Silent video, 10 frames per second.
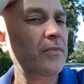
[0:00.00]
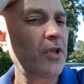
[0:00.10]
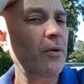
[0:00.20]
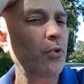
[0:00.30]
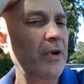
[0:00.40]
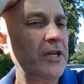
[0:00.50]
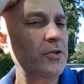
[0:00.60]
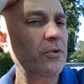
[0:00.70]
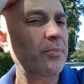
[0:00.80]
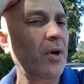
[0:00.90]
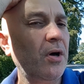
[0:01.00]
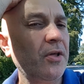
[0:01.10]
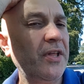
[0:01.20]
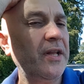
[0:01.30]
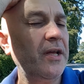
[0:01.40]
Dartmoor National
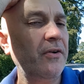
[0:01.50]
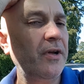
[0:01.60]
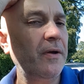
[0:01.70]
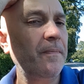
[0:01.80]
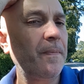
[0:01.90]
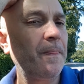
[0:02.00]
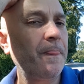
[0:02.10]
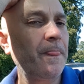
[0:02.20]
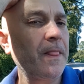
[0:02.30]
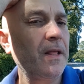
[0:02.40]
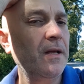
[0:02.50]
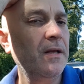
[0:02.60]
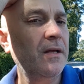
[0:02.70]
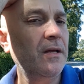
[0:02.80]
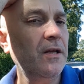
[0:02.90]
Park, that area,
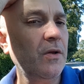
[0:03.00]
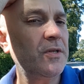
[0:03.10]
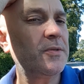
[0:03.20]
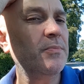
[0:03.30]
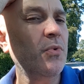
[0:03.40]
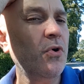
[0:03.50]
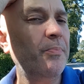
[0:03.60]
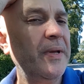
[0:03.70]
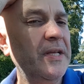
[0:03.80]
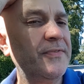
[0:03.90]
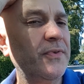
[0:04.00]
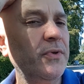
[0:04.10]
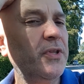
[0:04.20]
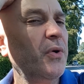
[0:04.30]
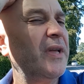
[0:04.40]
you know, it's more
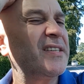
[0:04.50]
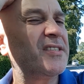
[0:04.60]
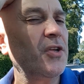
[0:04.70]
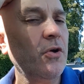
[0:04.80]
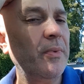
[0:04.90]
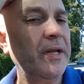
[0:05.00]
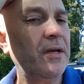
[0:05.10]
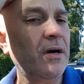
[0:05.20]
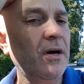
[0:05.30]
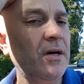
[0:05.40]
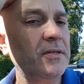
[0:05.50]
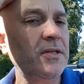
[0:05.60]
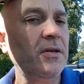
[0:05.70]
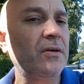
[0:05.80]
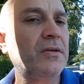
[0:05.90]
peaceful. You don't get so many cars.
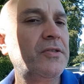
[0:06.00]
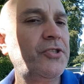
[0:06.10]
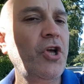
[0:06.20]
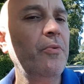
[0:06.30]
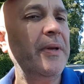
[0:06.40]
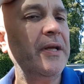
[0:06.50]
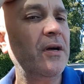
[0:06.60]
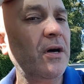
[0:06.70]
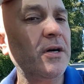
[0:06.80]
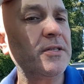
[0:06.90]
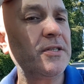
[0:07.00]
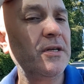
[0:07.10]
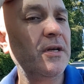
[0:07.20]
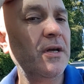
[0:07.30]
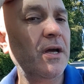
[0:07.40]
Look, so many cars.
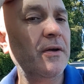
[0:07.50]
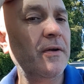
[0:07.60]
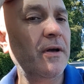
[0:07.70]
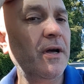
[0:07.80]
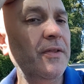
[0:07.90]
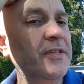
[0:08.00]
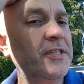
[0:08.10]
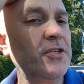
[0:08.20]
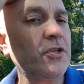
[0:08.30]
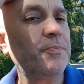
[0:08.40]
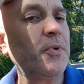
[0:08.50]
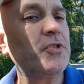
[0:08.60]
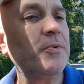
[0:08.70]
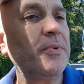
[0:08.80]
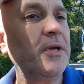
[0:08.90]
And this is not
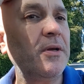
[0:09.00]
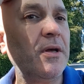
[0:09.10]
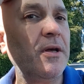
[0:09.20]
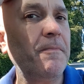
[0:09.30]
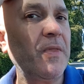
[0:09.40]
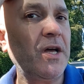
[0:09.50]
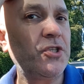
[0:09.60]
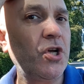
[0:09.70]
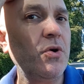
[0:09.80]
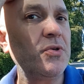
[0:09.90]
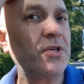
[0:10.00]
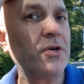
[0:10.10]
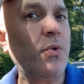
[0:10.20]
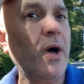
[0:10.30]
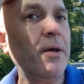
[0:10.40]
supposed to be. I chose
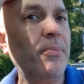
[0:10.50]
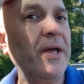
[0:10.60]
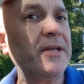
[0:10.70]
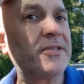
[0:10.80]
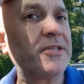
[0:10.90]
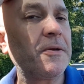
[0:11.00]
a quiet place.